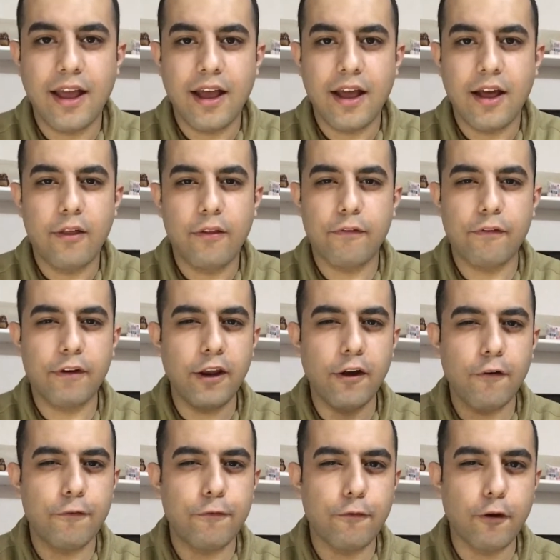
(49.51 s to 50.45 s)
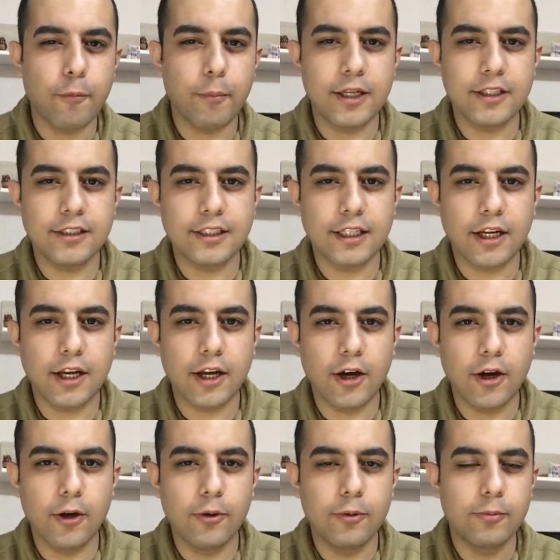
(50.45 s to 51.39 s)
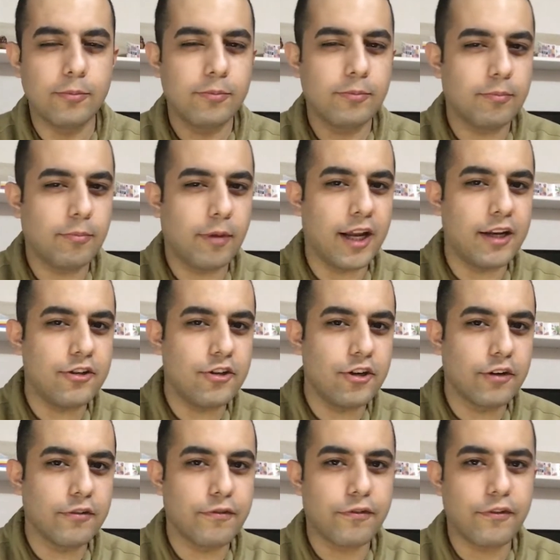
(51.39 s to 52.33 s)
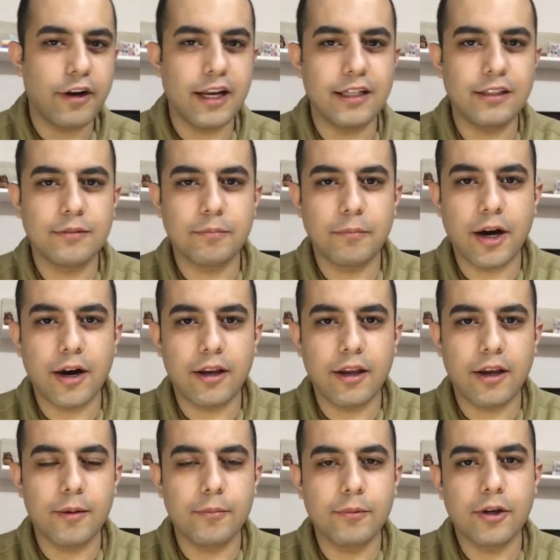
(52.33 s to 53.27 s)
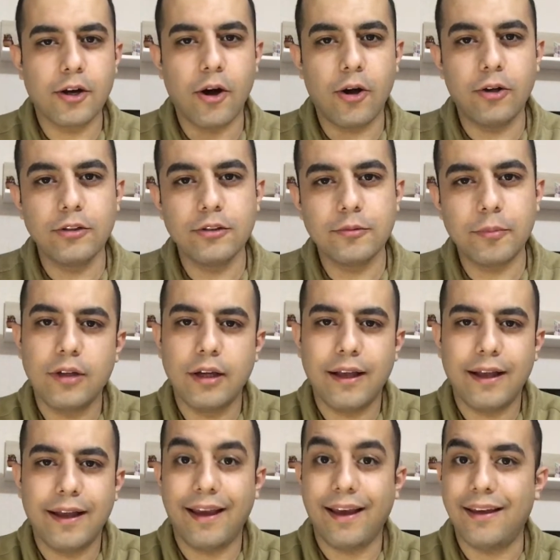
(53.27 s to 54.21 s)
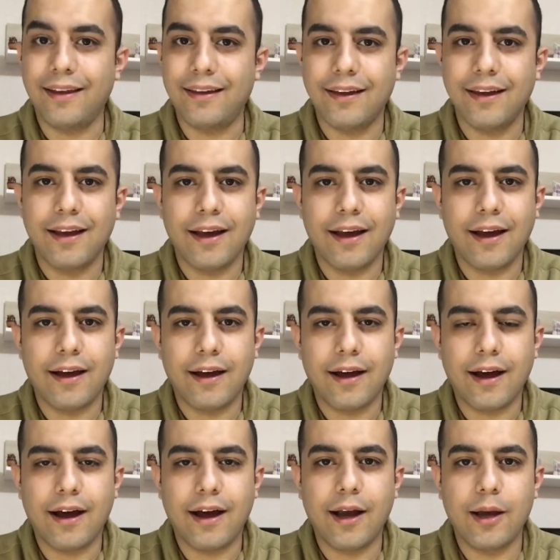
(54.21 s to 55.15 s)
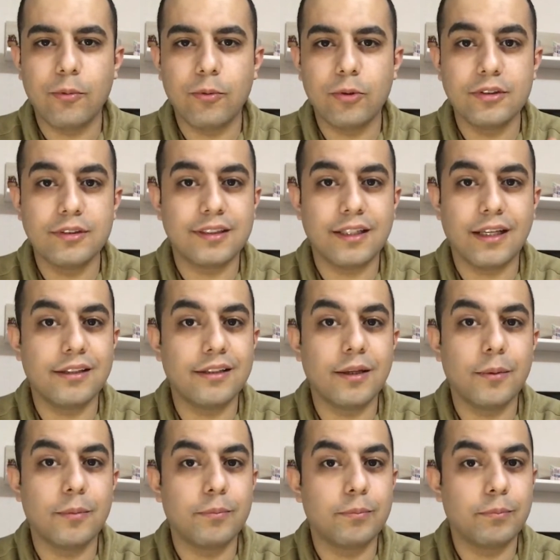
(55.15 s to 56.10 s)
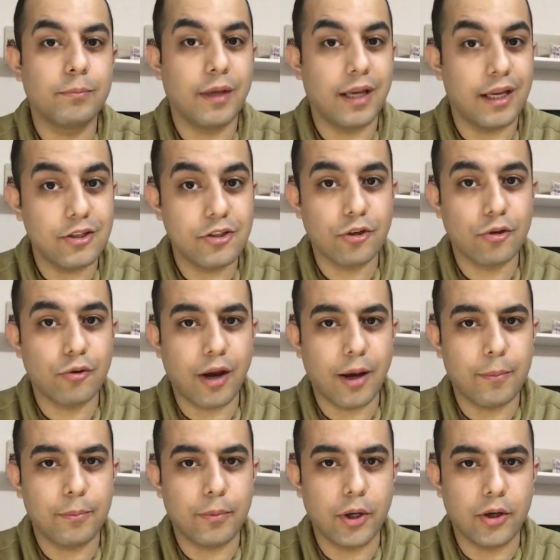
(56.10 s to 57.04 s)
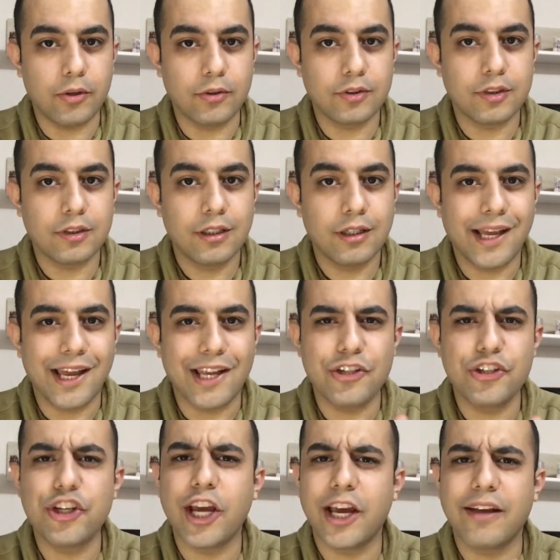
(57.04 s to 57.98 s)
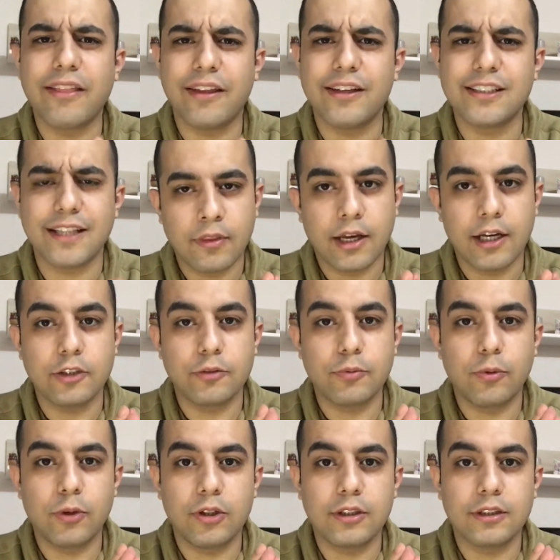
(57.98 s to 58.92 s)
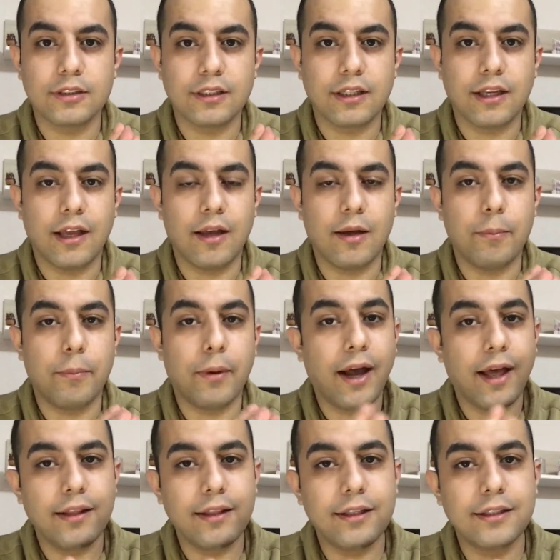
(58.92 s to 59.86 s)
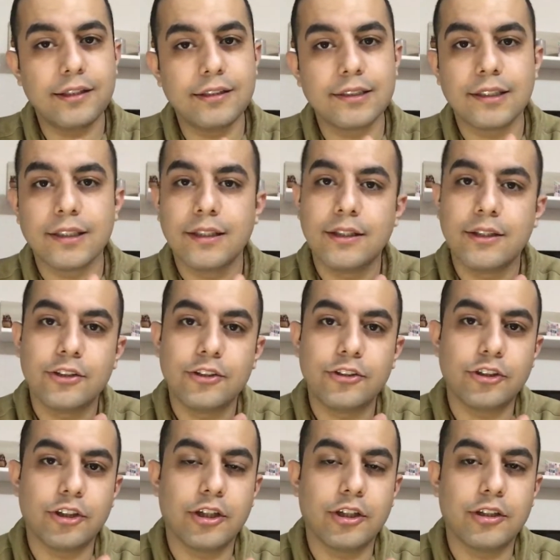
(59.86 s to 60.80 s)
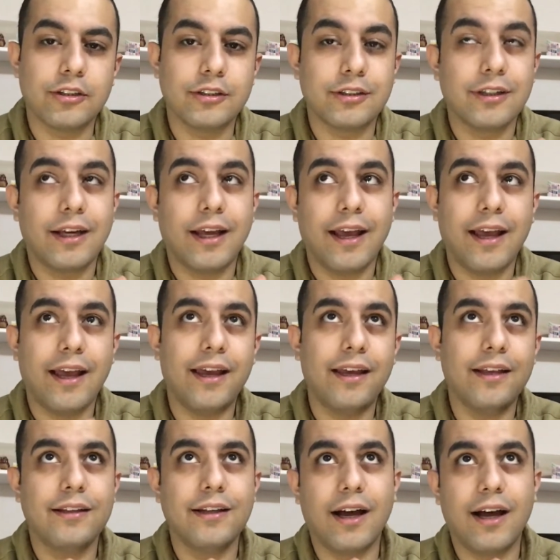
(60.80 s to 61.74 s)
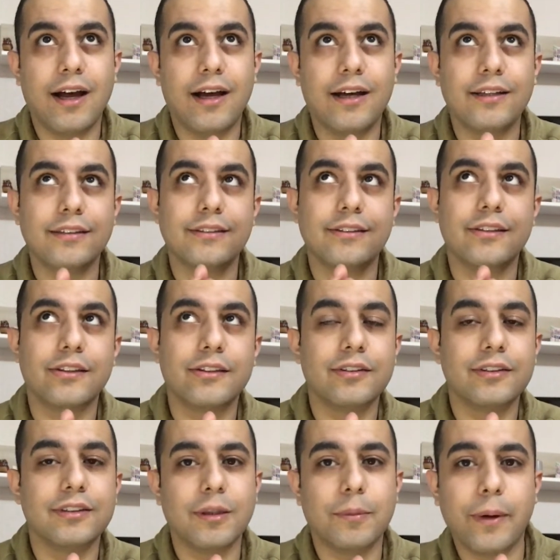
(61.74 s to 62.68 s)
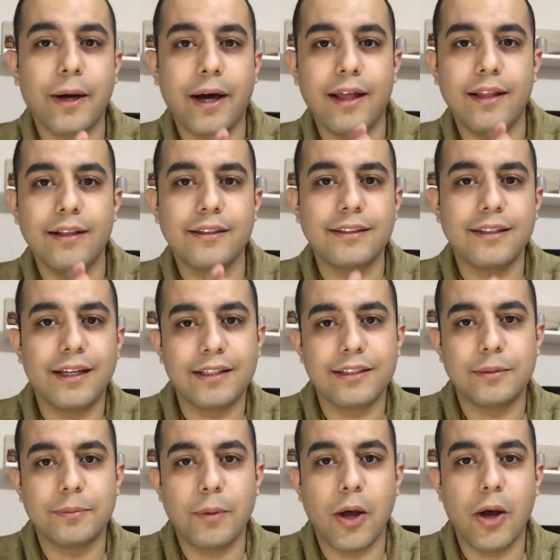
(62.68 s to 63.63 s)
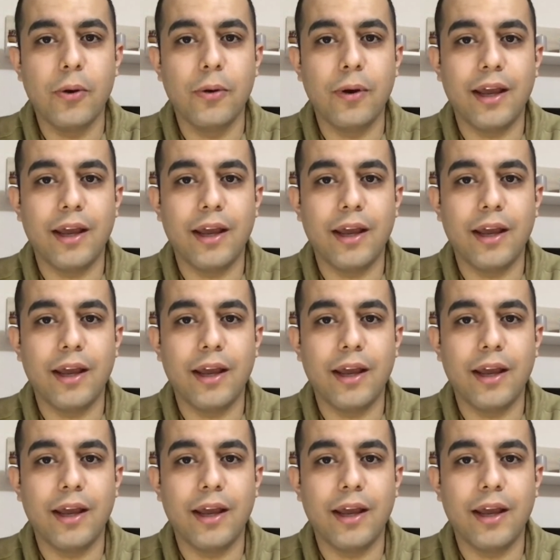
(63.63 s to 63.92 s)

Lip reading: 3 or 4 months ago, my dear friend Mariam called me. Hey, I will send an Instagram post and check this out. It was a pilot shirt. Hey guys, there is a pilot expo